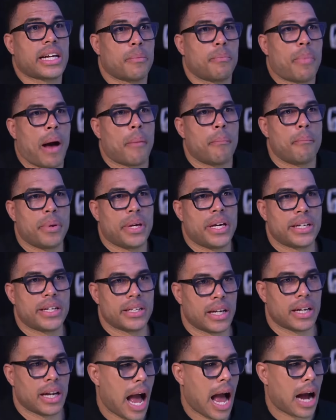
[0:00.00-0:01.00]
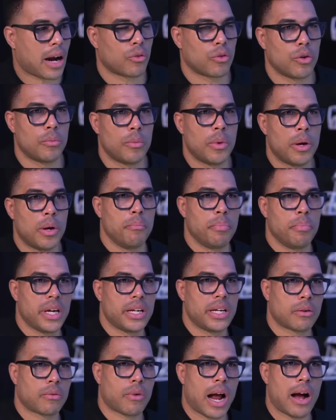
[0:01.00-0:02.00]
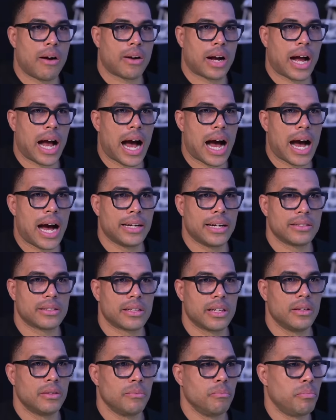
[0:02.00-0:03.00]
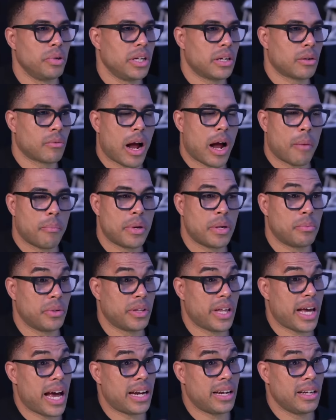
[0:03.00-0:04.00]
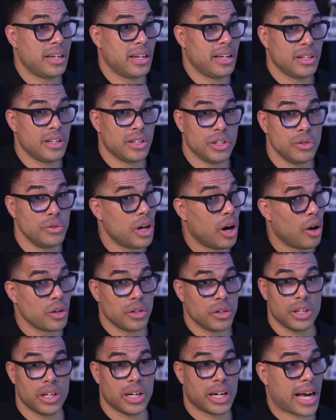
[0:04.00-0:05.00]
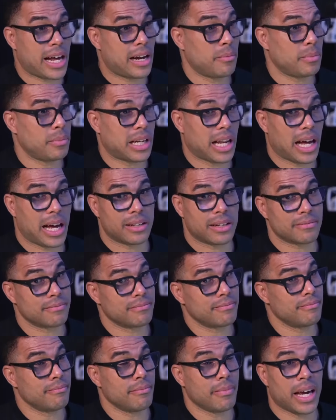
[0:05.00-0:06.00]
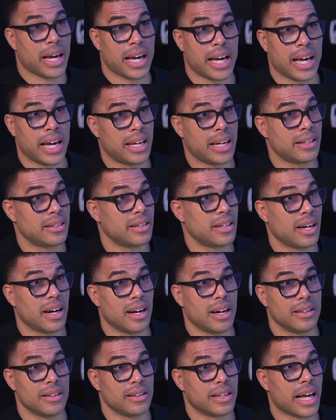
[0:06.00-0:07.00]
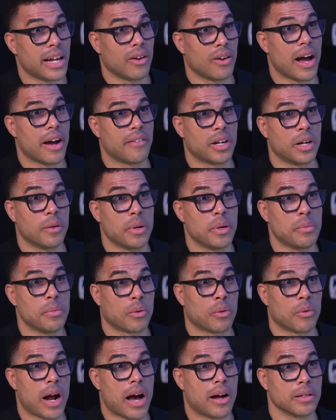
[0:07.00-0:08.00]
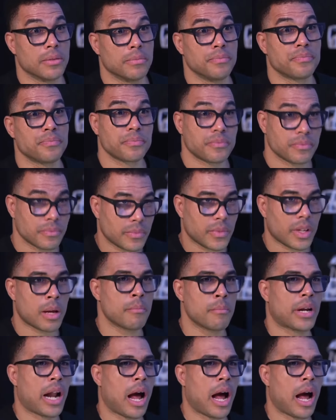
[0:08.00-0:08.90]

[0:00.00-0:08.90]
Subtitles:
about being in the locker room, being around guys, being around people that, you know, you look at them and be like, man, they don't have good people around them, but